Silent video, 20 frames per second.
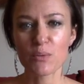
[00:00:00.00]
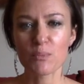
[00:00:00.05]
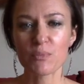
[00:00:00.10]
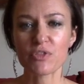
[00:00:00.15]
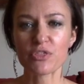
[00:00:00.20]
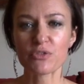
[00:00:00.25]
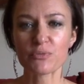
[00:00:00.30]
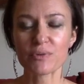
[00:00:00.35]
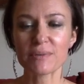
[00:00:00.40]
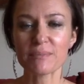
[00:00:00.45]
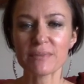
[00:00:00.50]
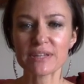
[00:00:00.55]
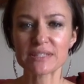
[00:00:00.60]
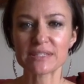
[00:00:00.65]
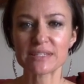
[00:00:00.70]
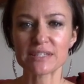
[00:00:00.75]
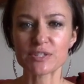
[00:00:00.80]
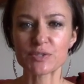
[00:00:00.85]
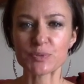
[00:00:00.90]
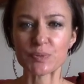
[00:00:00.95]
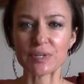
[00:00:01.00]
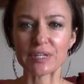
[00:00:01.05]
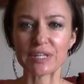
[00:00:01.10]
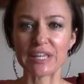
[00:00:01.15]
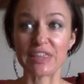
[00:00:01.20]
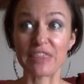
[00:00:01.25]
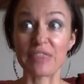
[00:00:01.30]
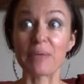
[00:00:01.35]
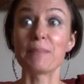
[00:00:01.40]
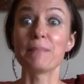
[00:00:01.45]
but 3 months is
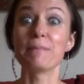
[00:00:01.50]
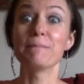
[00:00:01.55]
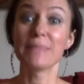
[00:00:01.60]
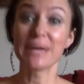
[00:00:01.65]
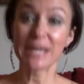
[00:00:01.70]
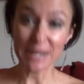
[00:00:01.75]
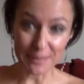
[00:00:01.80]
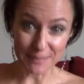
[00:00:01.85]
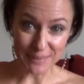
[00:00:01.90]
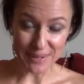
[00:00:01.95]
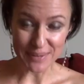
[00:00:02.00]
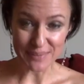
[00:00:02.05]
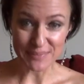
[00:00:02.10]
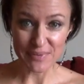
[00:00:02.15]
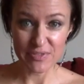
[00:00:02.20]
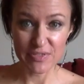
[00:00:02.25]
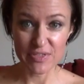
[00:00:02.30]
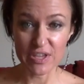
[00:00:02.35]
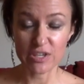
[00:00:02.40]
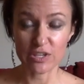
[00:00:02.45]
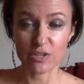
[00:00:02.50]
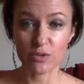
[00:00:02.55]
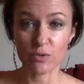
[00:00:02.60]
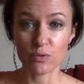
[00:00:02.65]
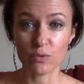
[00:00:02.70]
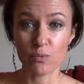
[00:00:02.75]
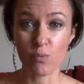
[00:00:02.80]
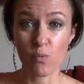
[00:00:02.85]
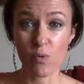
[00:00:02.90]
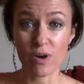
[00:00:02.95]
really the minimum that
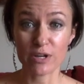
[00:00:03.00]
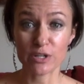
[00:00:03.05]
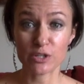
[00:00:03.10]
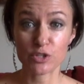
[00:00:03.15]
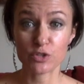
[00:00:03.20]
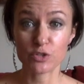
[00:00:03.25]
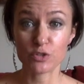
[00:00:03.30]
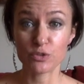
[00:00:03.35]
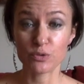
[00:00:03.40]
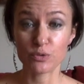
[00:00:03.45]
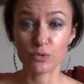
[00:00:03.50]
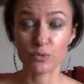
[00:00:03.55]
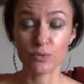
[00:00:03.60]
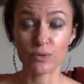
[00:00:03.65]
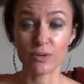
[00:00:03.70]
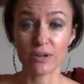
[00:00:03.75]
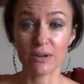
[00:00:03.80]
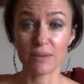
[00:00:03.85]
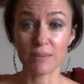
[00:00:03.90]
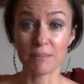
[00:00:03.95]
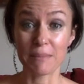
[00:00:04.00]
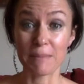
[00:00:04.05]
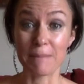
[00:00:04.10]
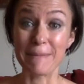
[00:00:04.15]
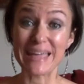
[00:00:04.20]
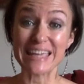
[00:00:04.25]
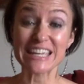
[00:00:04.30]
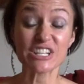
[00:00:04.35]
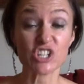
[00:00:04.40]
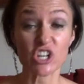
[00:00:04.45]
you want to
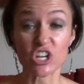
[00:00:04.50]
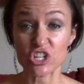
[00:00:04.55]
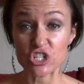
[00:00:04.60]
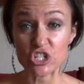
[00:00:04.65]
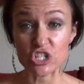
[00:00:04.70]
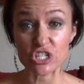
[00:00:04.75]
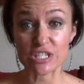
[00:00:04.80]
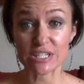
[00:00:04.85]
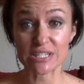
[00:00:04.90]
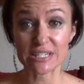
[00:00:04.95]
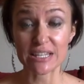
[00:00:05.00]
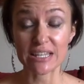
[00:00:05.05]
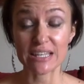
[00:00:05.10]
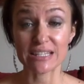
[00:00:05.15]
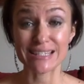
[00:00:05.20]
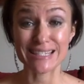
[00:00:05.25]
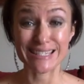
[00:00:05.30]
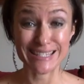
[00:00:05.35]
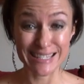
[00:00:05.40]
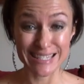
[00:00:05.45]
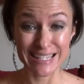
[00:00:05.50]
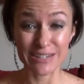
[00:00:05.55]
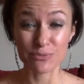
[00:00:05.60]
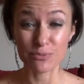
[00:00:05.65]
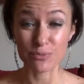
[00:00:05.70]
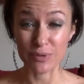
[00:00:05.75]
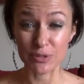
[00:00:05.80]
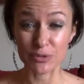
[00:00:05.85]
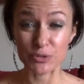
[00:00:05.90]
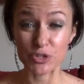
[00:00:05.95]
make changes and see
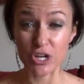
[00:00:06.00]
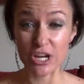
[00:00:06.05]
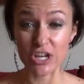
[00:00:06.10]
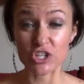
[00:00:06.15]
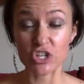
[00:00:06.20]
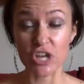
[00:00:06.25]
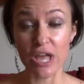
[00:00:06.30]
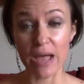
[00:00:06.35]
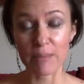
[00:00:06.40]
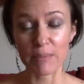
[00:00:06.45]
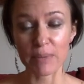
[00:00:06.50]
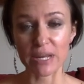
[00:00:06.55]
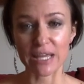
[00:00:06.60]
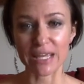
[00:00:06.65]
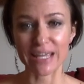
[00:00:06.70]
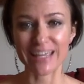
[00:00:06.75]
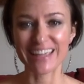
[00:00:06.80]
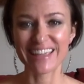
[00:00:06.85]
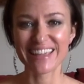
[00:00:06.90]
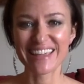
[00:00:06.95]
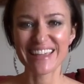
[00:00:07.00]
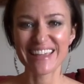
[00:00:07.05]
real change happening.